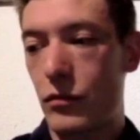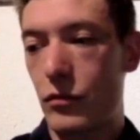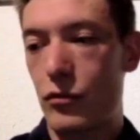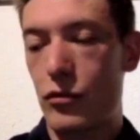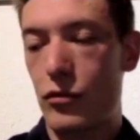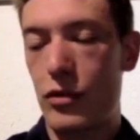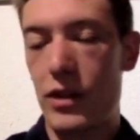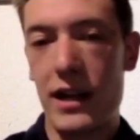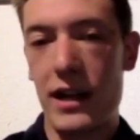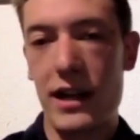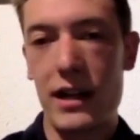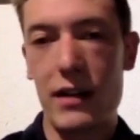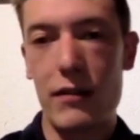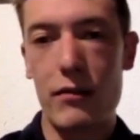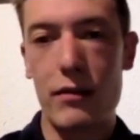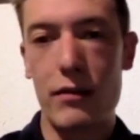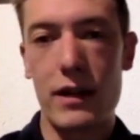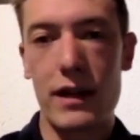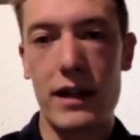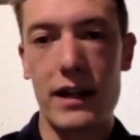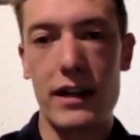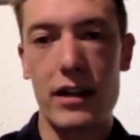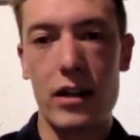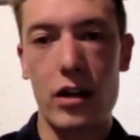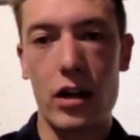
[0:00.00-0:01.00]
really,
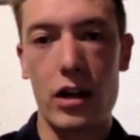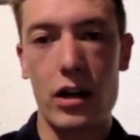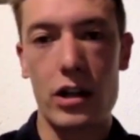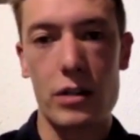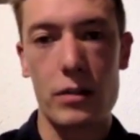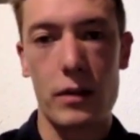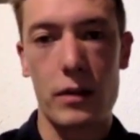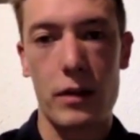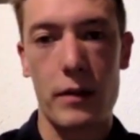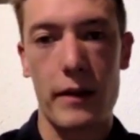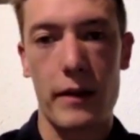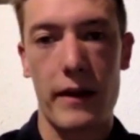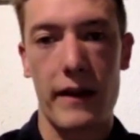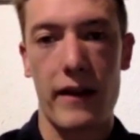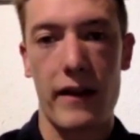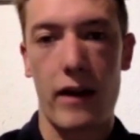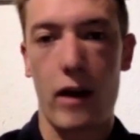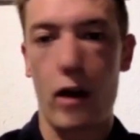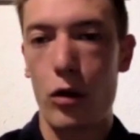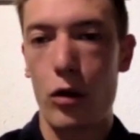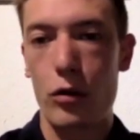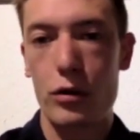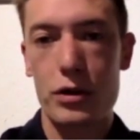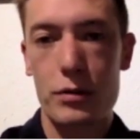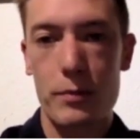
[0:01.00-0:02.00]
really knowledgeable about the
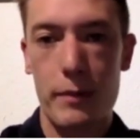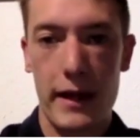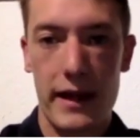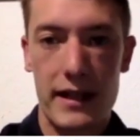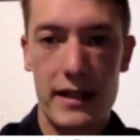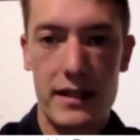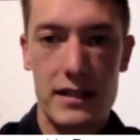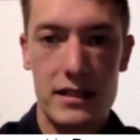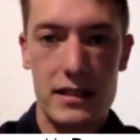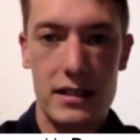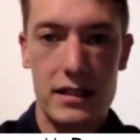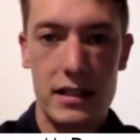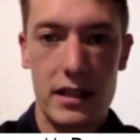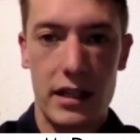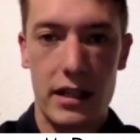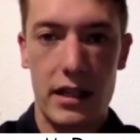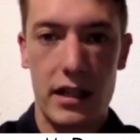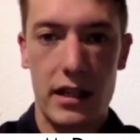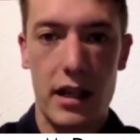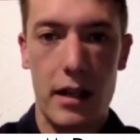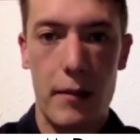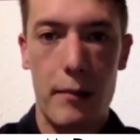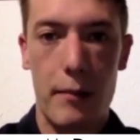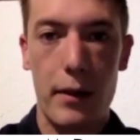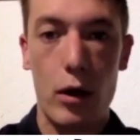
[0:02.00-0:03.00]
whole space,
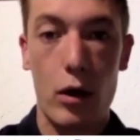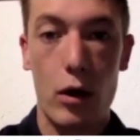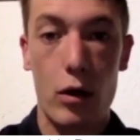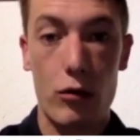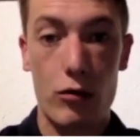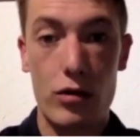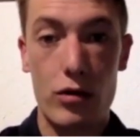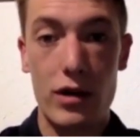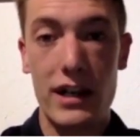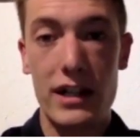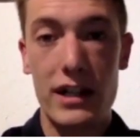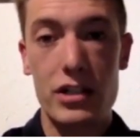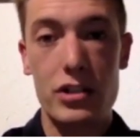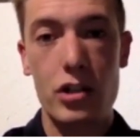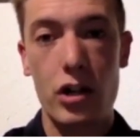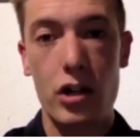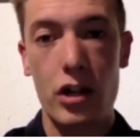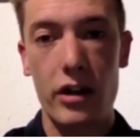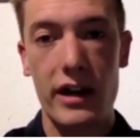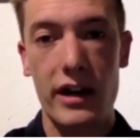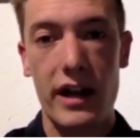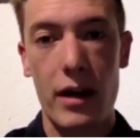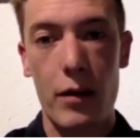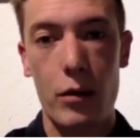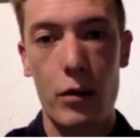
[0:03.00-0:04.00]
and I built a really
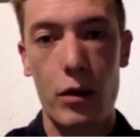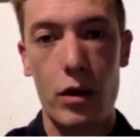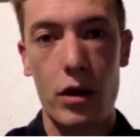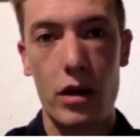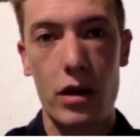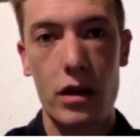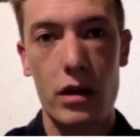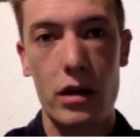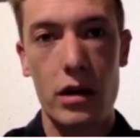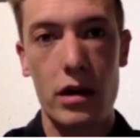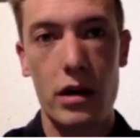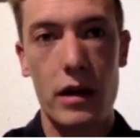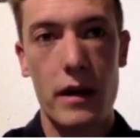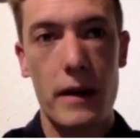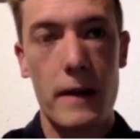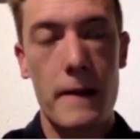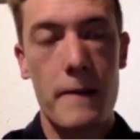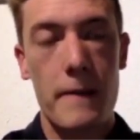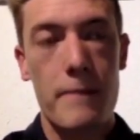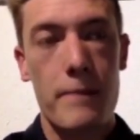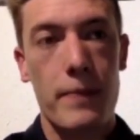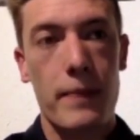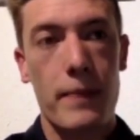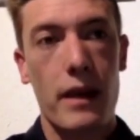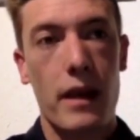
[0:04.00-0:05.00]
strong network.
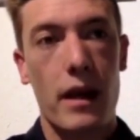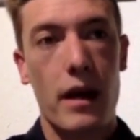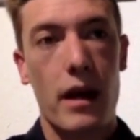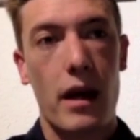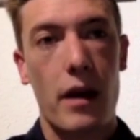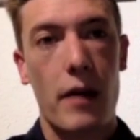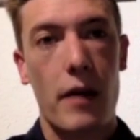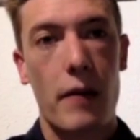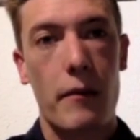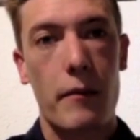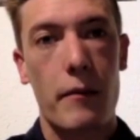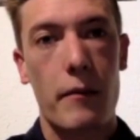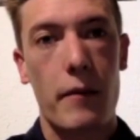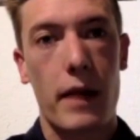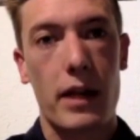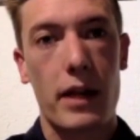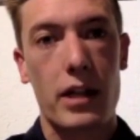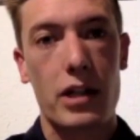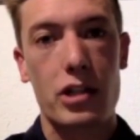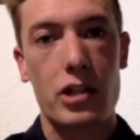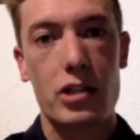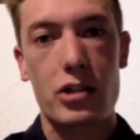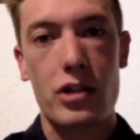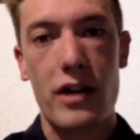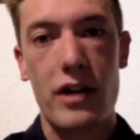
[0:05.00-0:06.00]

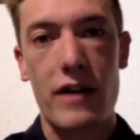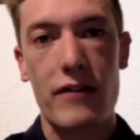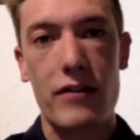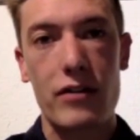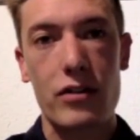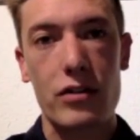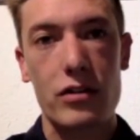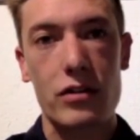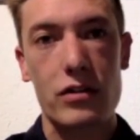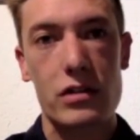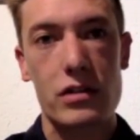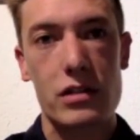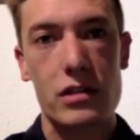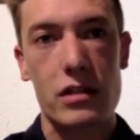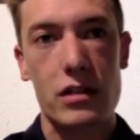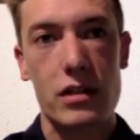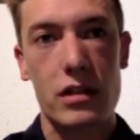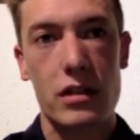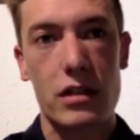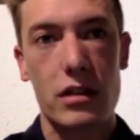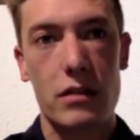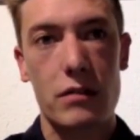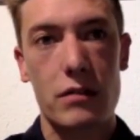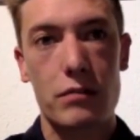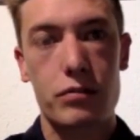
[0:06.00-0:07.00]
I traveled.
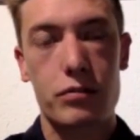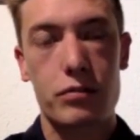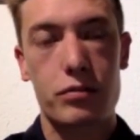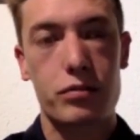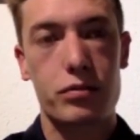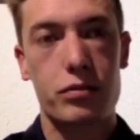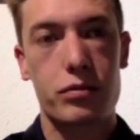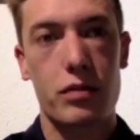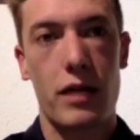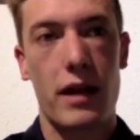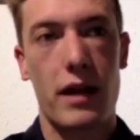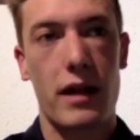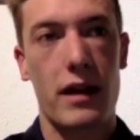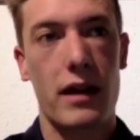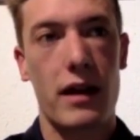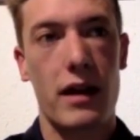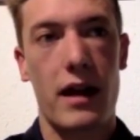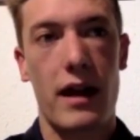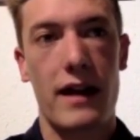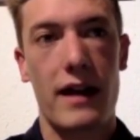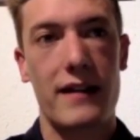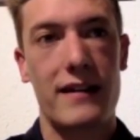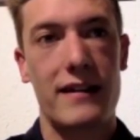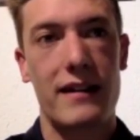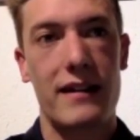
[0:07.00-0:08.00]

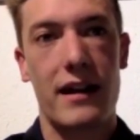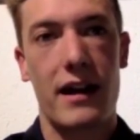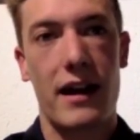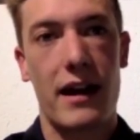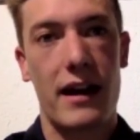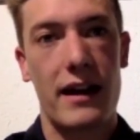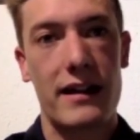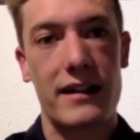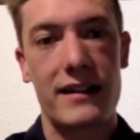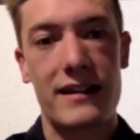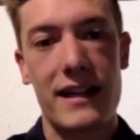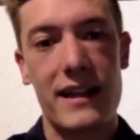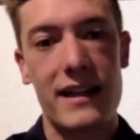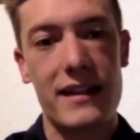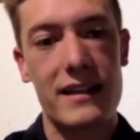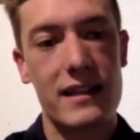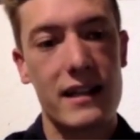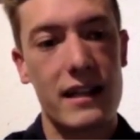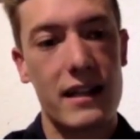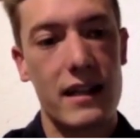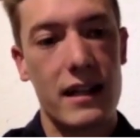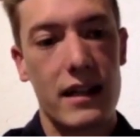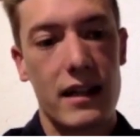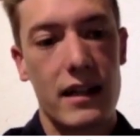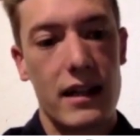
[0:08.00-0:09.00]
I
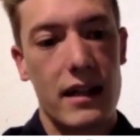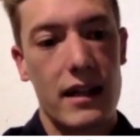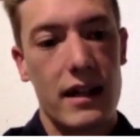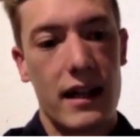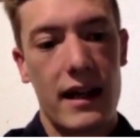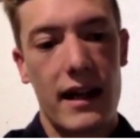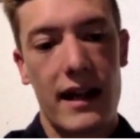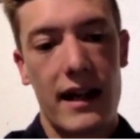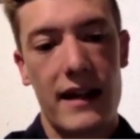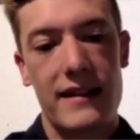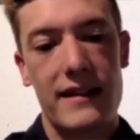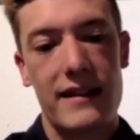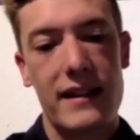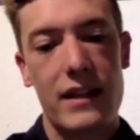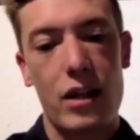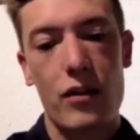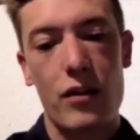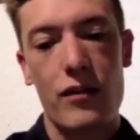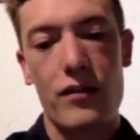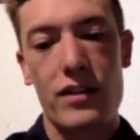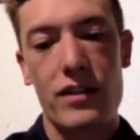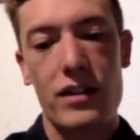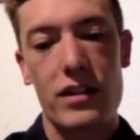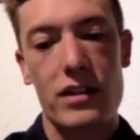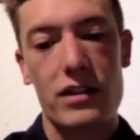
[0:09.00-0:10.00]
did
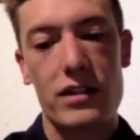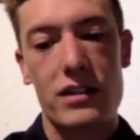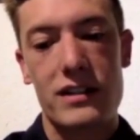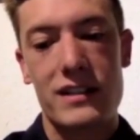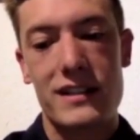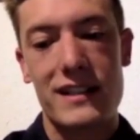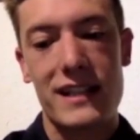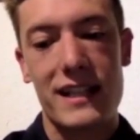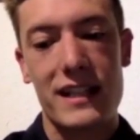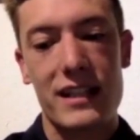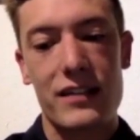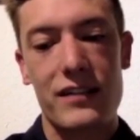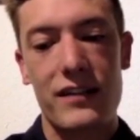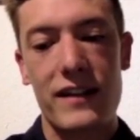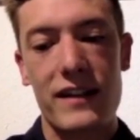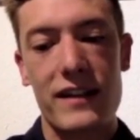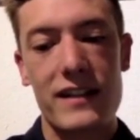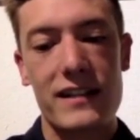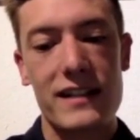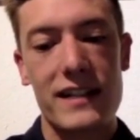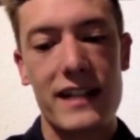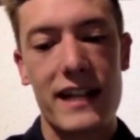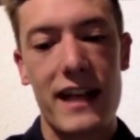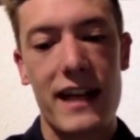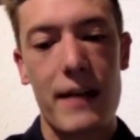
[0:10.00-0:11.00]
over 6
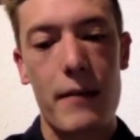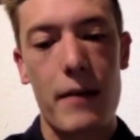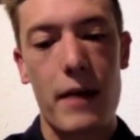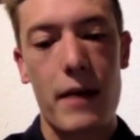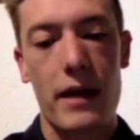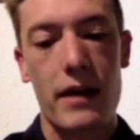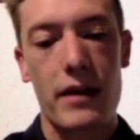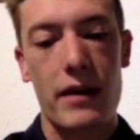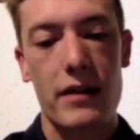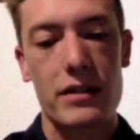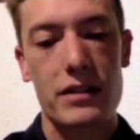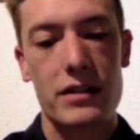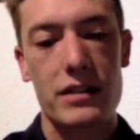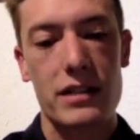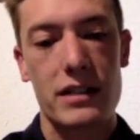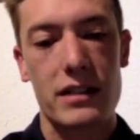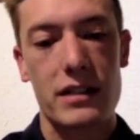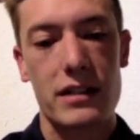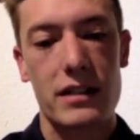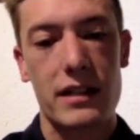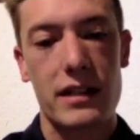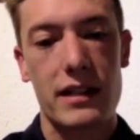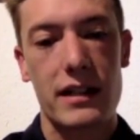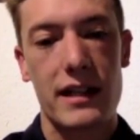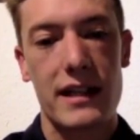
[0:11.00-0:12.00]
figures in air miles
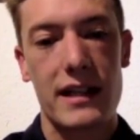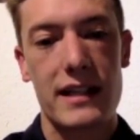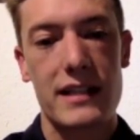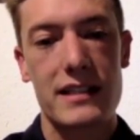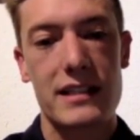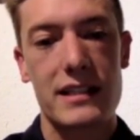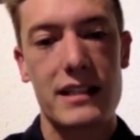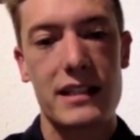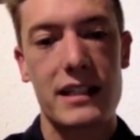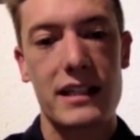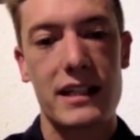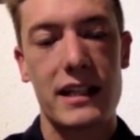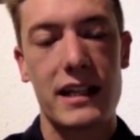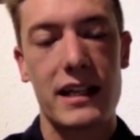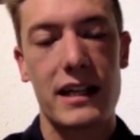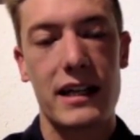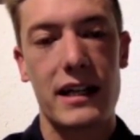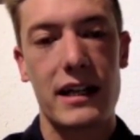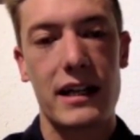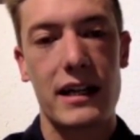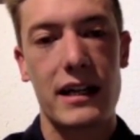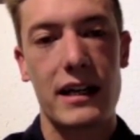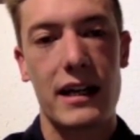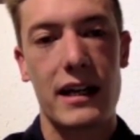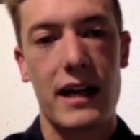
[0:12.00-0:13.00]
in less than a
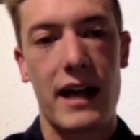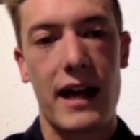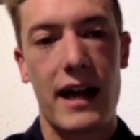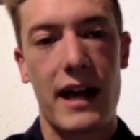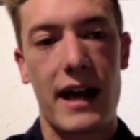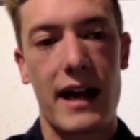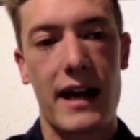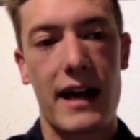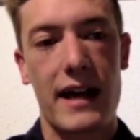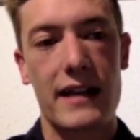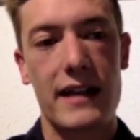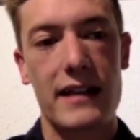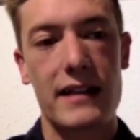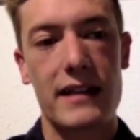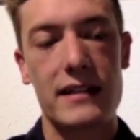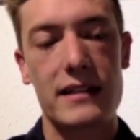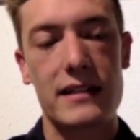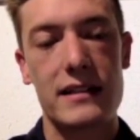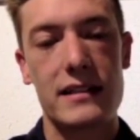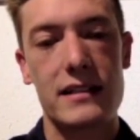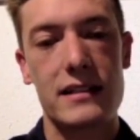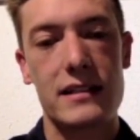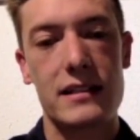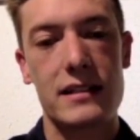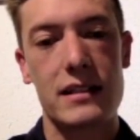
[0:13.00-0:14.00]
year, and